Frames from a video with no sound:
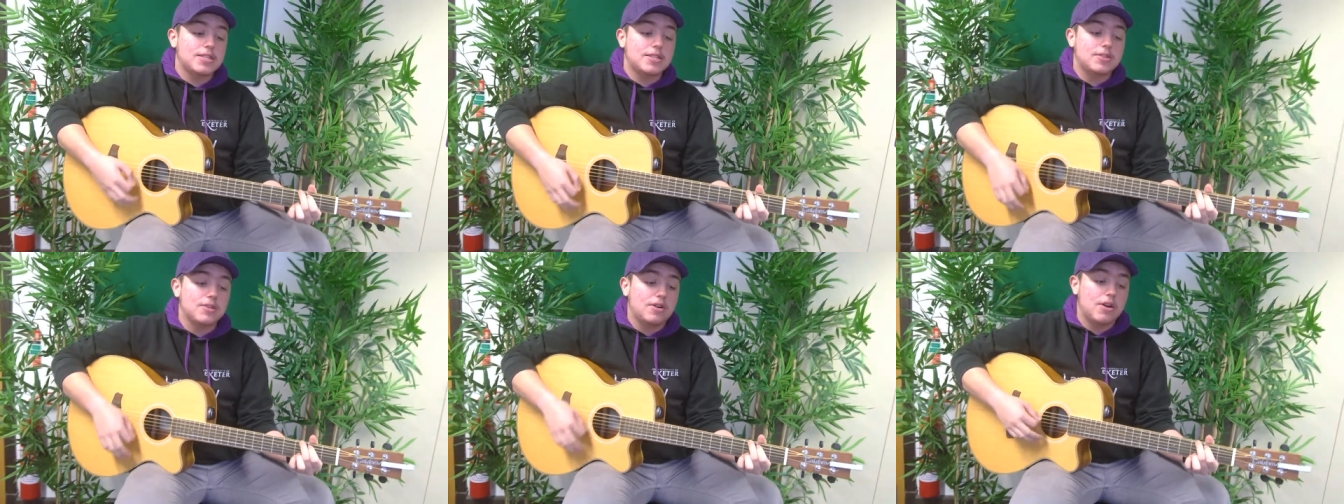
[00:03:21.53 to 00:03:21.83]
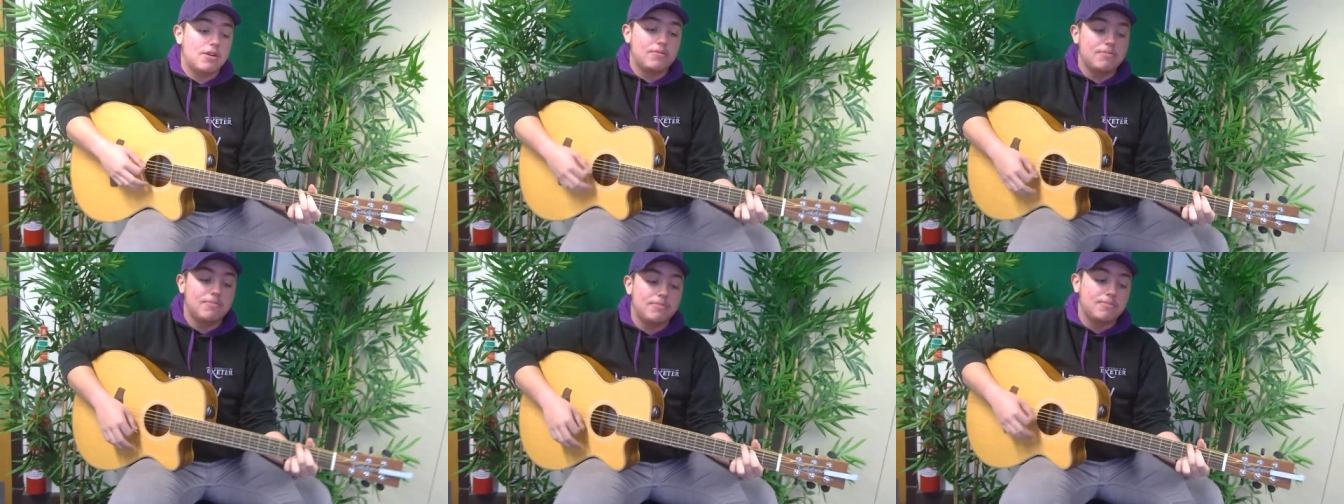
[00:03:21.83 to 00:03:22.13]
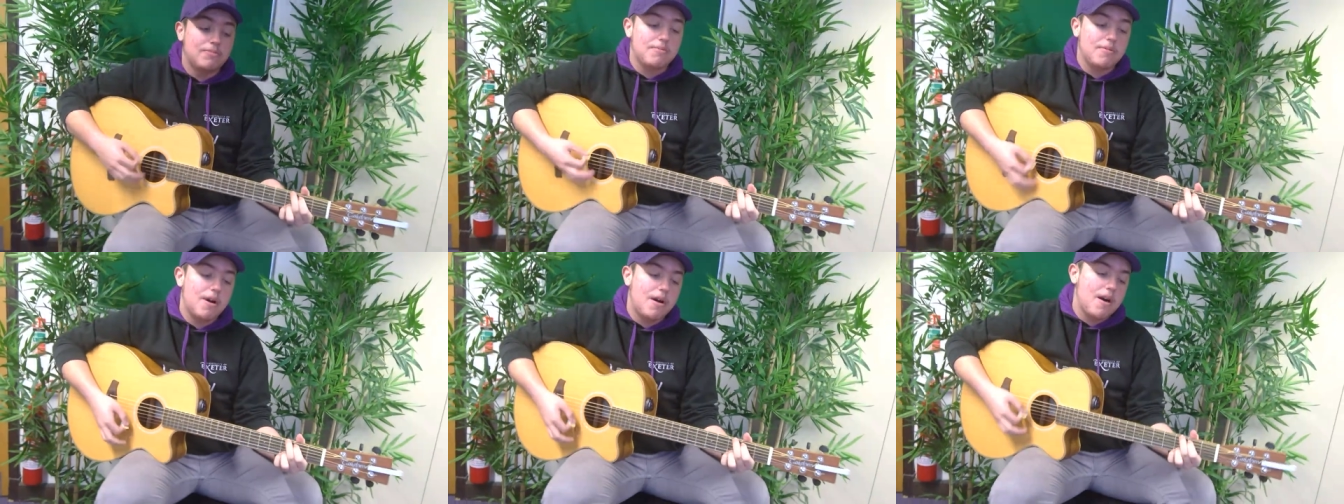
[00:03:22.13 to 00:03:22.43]

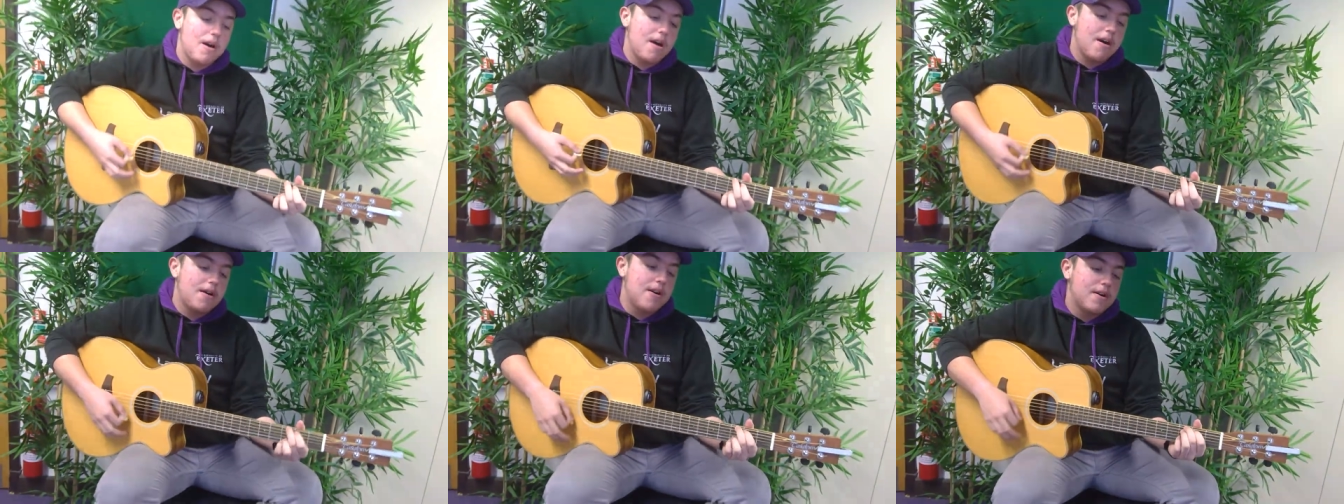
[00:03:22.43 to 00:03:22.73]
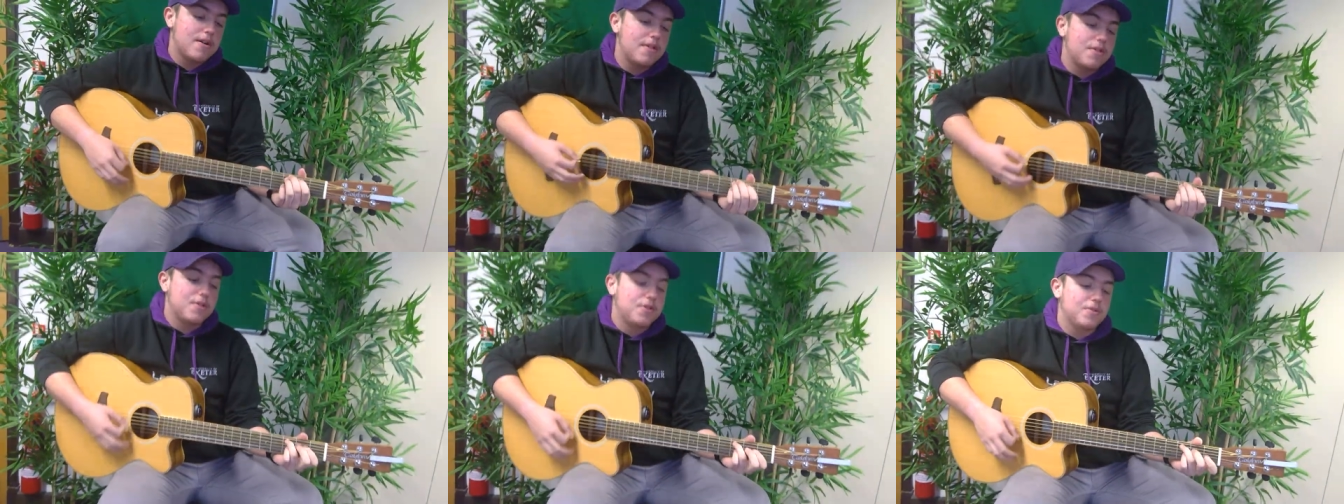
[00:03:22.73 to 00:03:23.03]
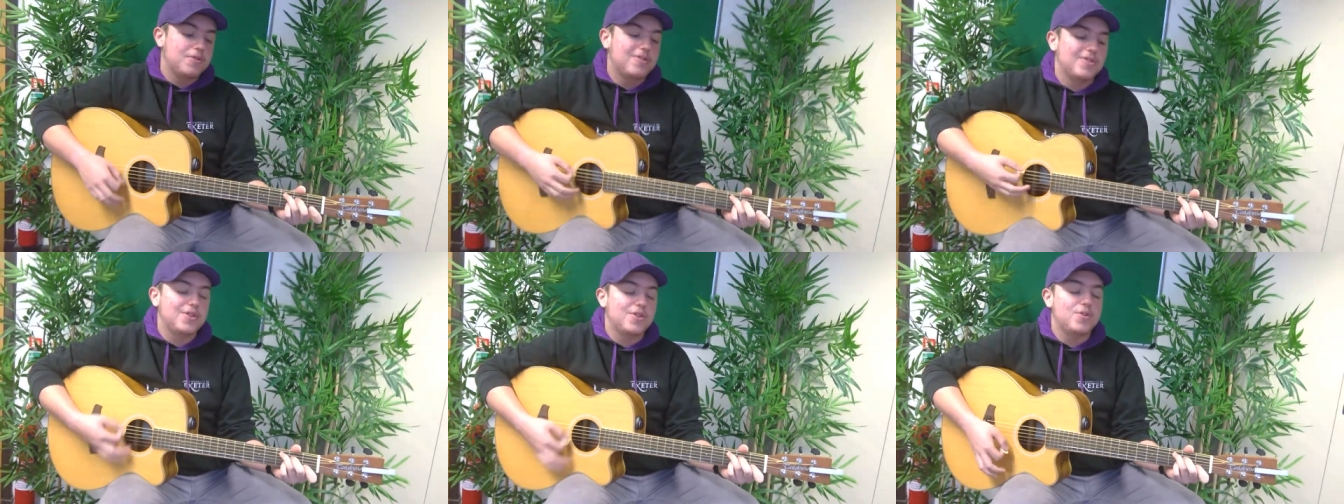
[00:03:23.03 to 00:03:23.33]
some
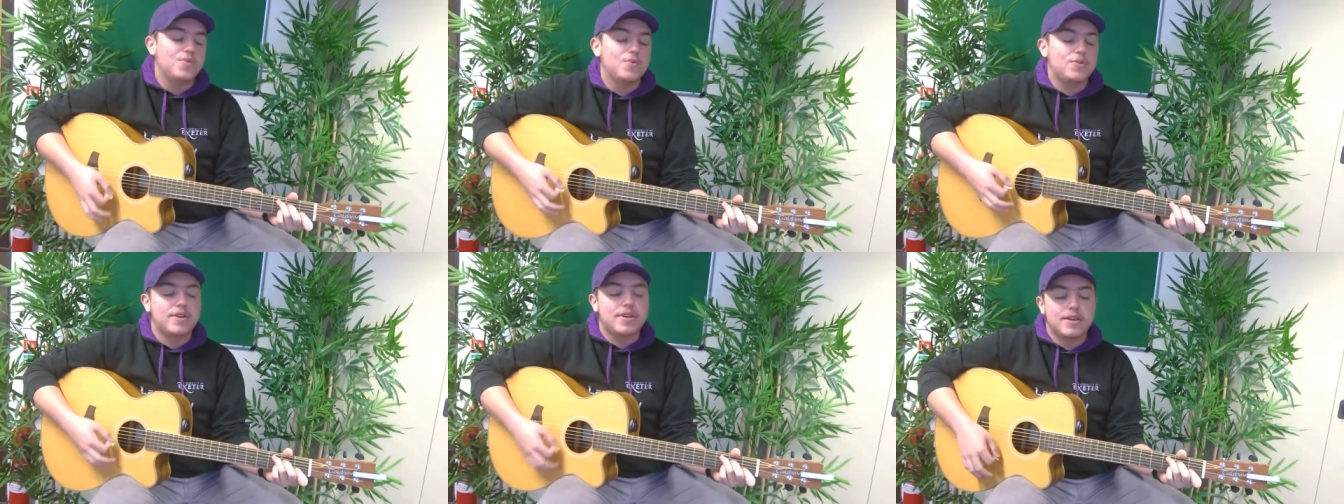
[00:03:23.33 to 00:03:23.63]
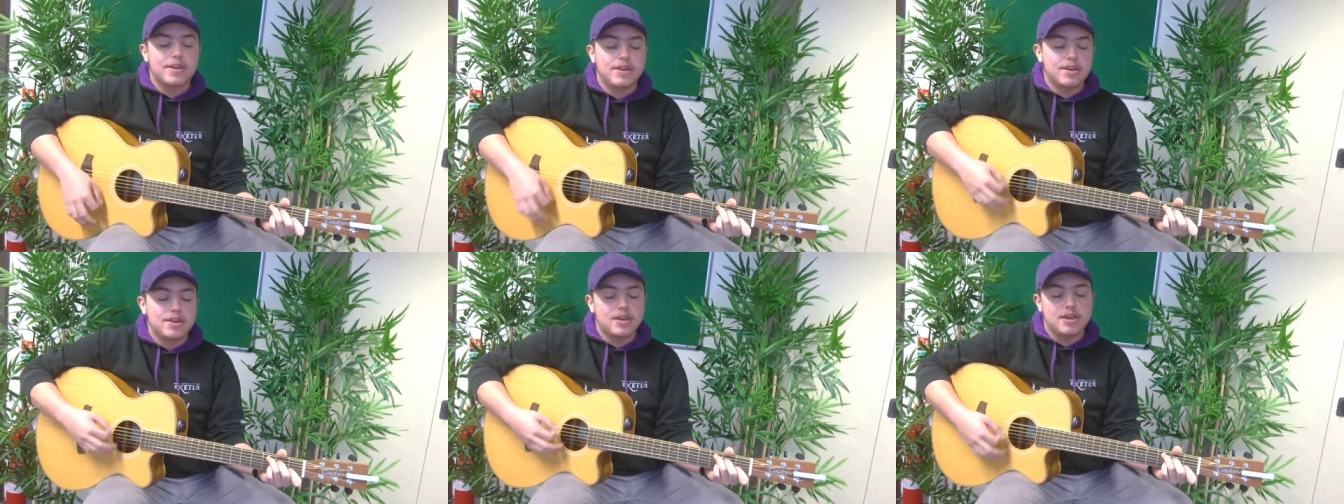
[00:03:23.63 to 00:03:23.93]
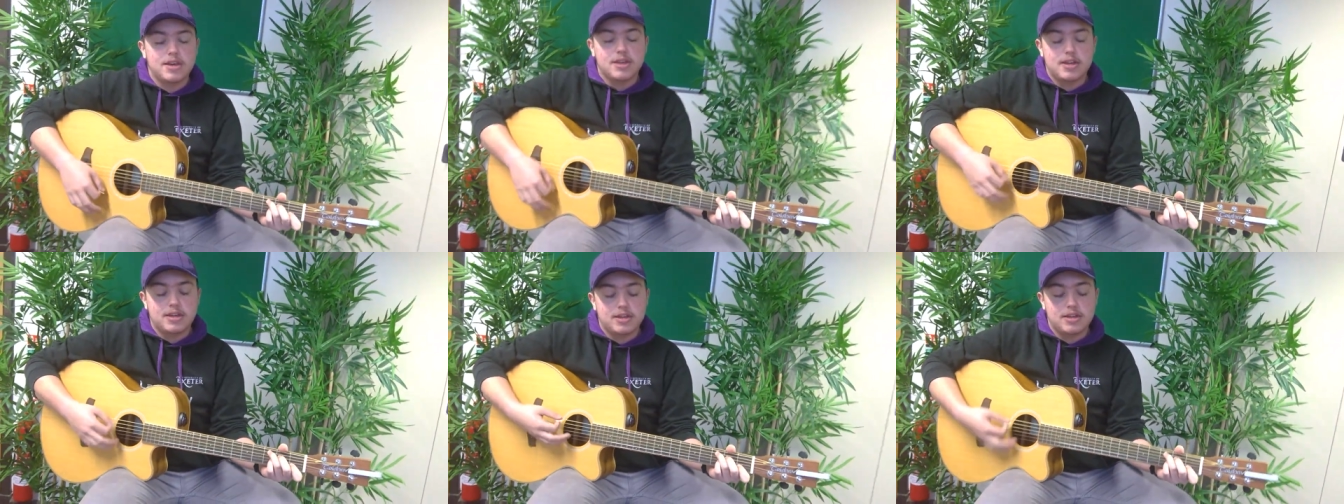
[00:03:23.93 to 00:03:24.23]
other new
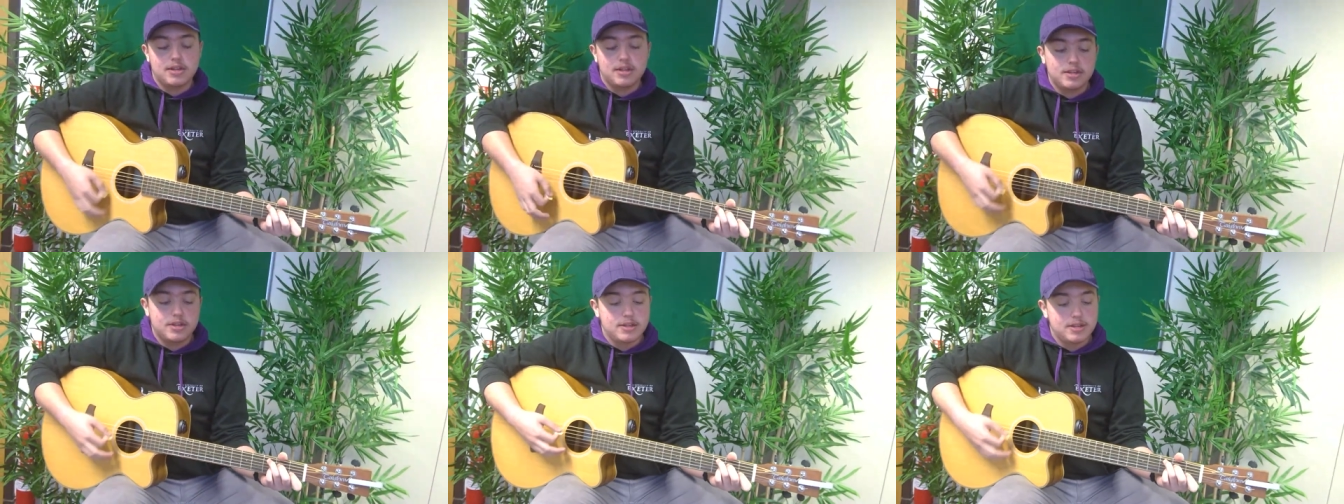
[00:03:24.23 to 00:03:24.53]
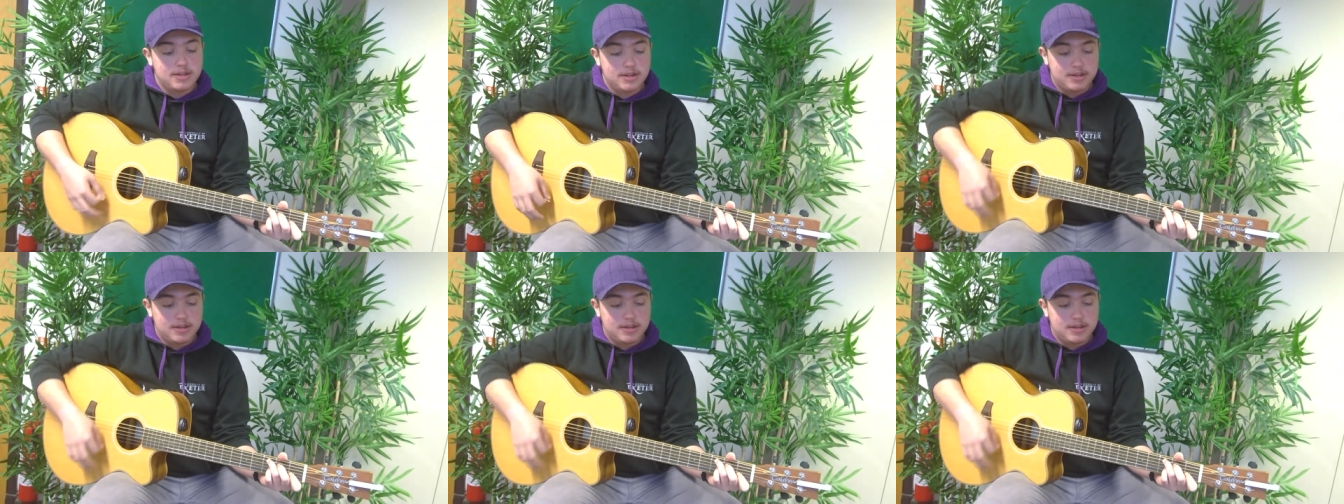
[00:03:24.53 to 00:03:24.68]
kid.